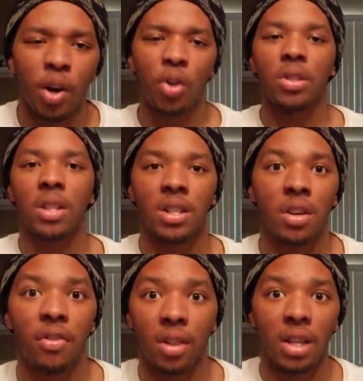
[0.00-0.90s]
whole section
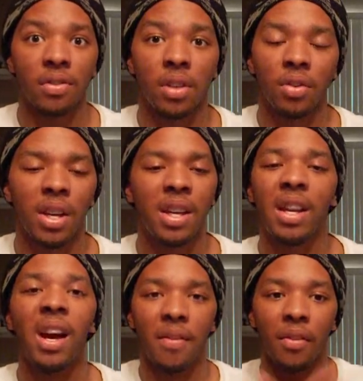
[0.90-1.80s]
of philosophy to
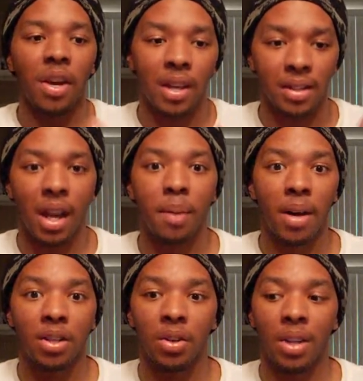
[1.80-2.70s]
read. I'm very excited
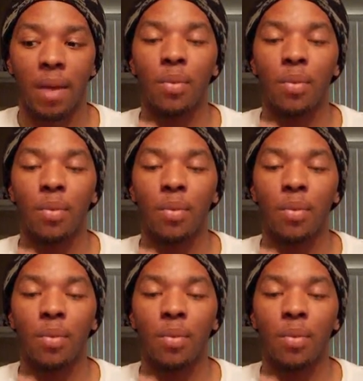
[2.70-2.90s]
about doing that.